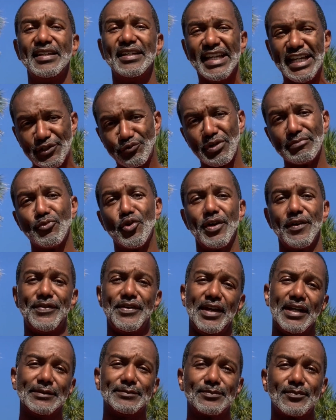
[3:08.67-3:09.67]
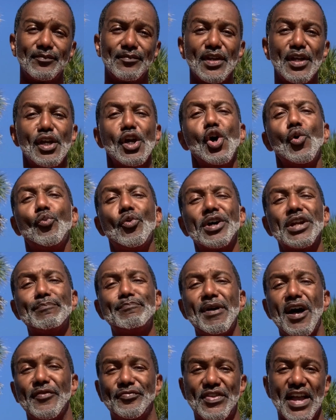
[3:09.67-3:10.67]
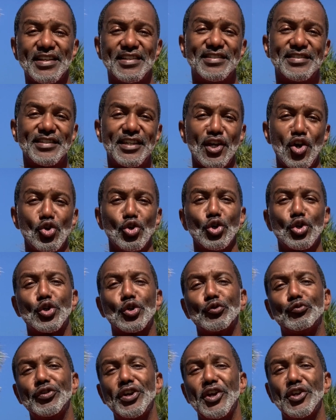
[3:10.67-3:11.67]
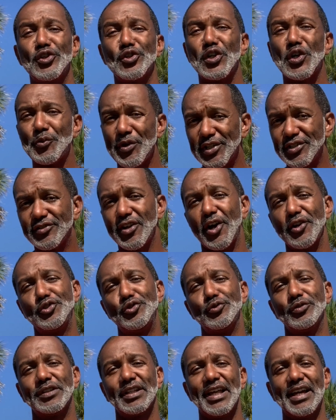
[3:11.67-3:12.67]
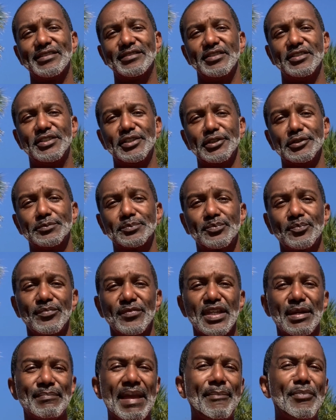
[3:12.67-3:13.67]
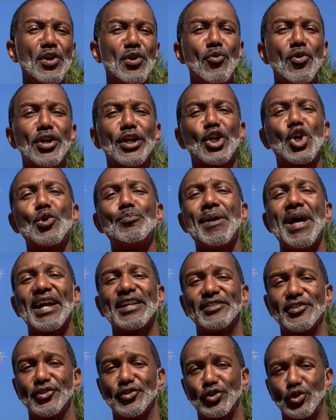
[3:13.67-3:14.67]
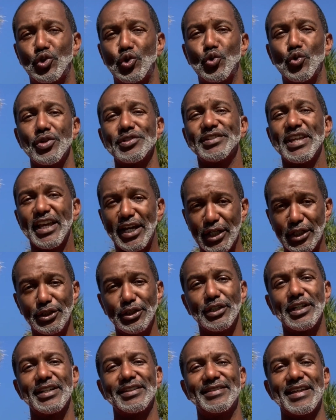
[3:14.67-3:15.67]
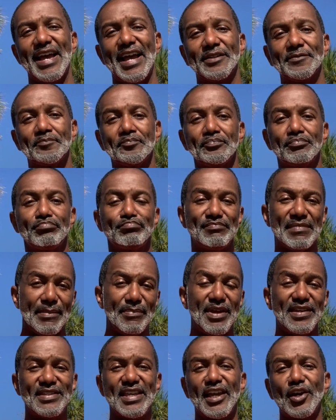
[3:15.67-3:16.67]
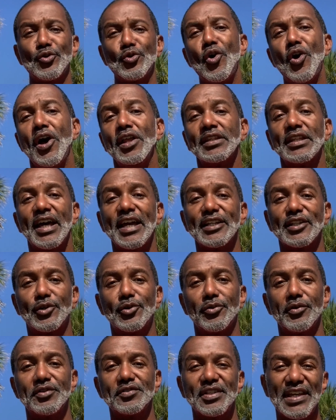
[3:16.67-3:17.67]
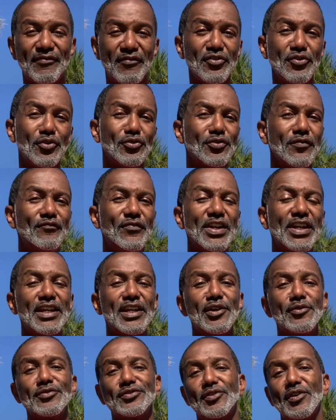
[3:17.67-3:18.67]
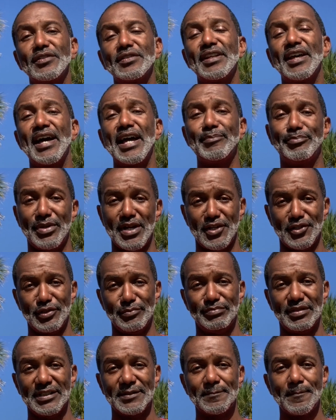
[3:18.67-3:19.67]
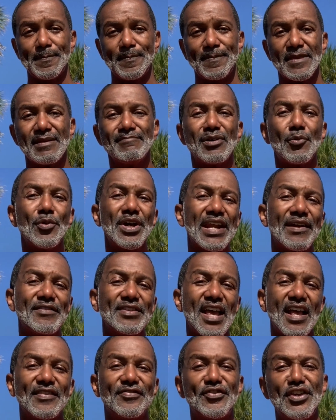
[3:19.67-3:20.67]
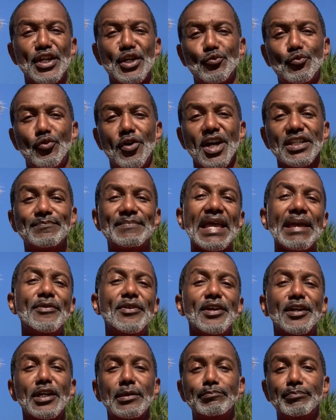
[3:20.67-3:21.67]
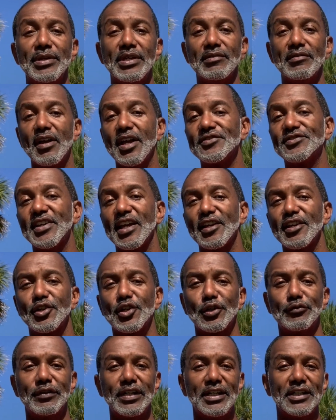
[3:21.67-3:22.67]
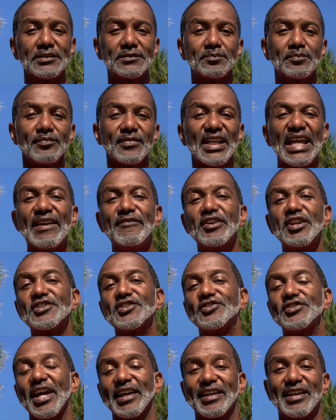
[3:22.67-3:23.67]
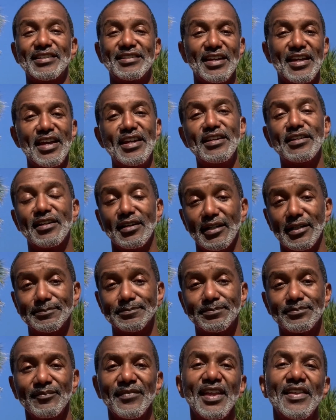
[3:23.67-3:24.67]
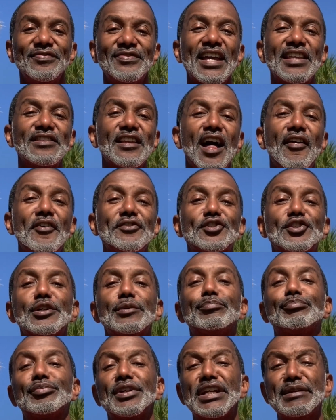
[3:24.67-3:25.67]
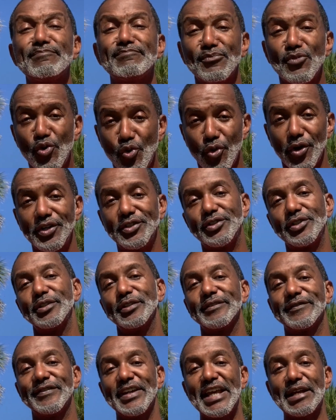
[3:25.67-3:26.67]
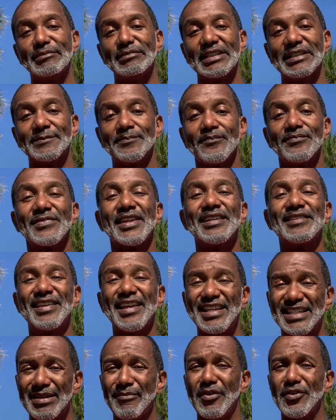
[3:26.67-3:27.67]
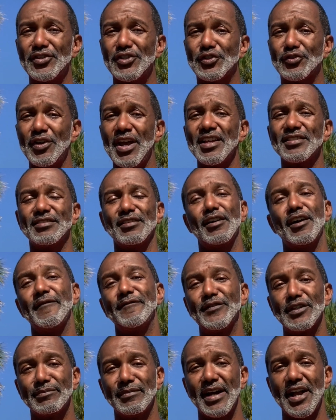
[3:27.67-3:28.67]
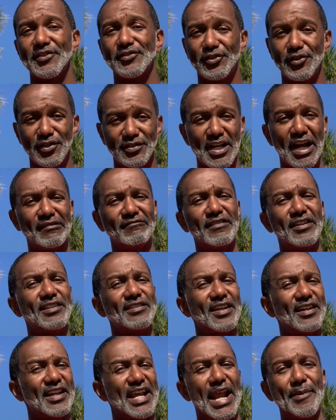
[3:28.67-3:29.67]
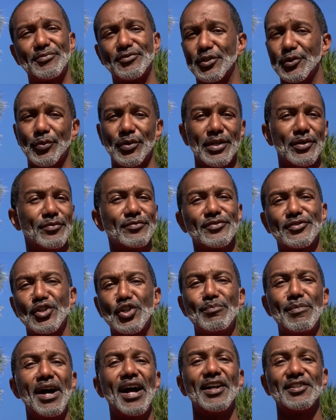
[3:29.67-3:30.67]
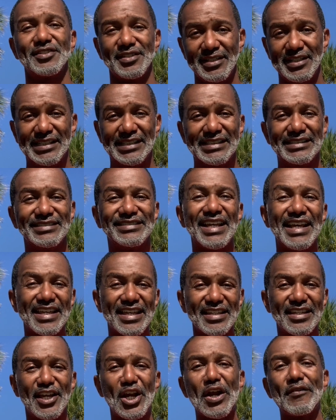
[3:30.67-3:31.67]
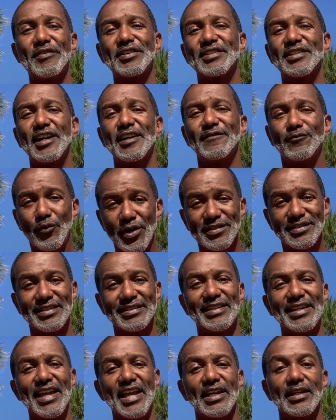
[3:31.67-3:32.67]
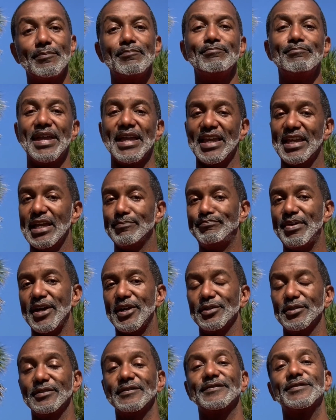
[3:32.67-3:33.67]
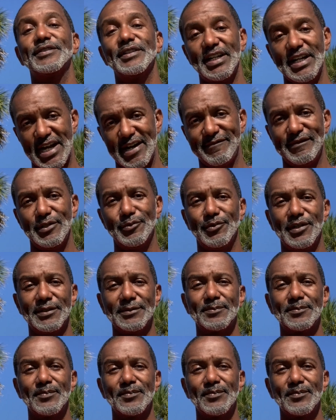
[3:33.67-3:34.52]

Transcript: Here's one more thing. What about that skill or career you always thought you'd like to do? Maybe you want to go back to school and take a look at that. Maybe you take an online course, even do some videos online possibly. But whatever that thing was, maybe it could be a second career, even a second income. That knowledge could bring more to your family and take some of the stress off your mind so you're not running that hamster wheel so much. Taking care of yourself once again, making it better for everyone.